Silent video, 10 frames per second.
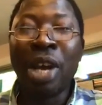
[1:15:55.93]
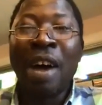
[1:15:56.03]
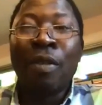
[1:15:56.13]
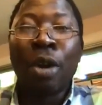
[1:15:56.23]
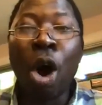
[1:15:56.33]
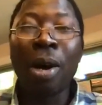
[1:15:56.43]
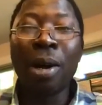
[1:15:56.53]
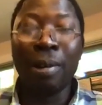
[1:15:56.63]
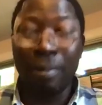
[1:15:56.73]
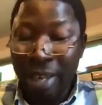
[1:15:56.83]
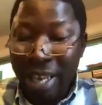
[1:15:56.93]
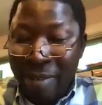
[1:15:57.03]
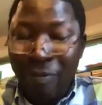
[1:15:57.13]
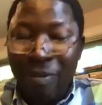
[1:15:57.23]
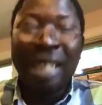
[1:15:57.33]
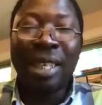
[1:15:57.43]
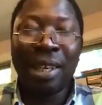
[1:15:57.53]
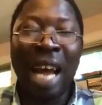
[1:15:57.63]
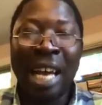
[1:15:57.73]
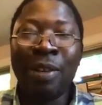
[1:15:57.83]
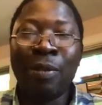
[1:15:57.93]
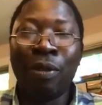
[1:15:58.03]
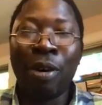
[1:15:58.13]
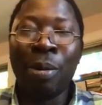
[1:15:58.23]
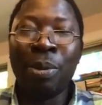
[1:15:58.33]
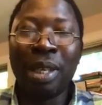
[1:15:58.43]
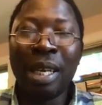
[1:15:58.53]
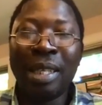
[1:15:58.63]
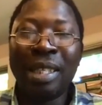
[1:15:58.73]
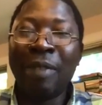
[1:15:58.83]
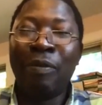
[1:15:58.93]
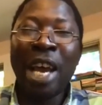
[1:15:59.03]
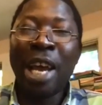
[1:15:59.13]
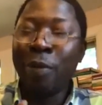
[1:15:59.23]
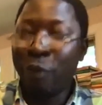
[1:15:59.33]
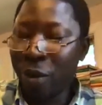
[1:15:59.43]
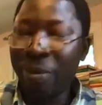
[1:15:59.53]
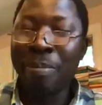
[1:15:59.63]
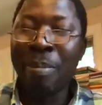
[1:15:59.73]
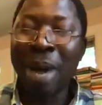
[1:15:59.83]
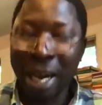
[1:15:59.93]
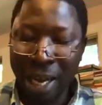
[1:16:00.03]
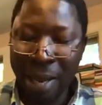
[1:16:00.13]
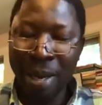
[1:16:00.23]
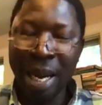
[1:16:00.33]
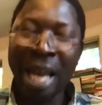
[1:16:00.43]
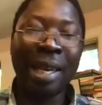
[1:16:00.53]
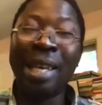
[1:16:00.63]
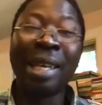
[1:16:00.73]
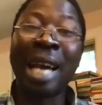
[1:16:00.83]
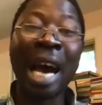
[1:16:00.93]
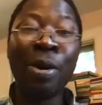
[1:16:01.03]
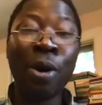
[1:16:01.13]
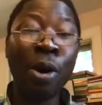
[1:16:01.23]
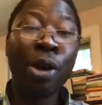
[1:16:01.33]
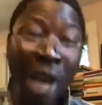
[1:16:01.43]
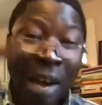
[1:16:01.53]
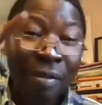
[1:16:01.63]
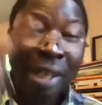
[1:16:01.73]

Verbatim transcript: you have local invented writing forms that vary from the Maghribi, like in Kano, you have the